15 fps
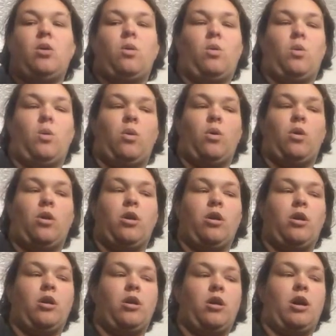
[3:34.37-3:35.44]

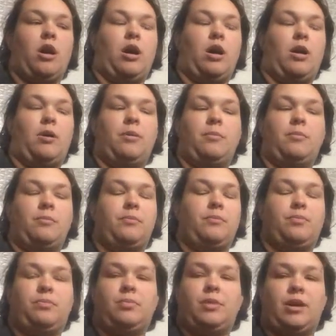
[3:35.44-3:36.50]
or, I
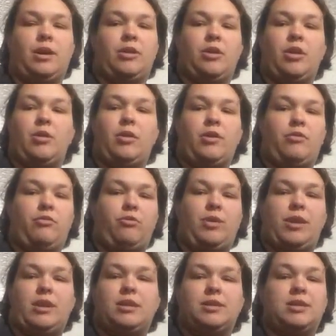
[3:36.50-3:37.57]
don't know, if
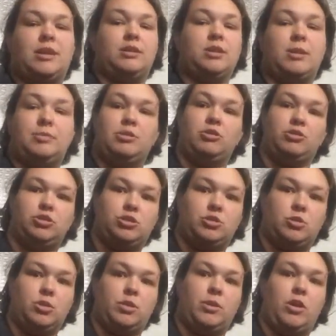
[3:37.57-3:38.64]
we decide to stop at the grocery
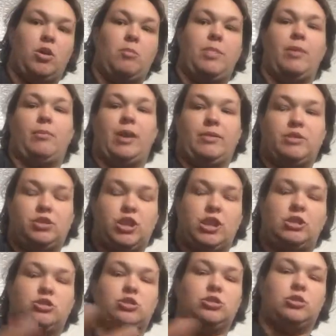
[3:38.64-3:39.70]
store on the way home and then we have to
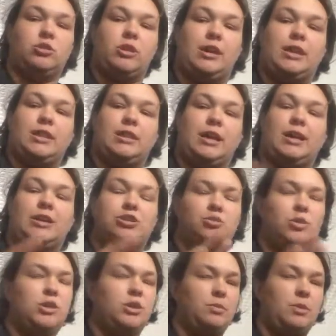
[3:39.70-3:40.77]
change her or anything I just
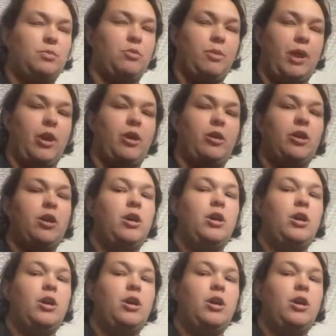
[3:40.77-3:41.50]
wanted to be prepared.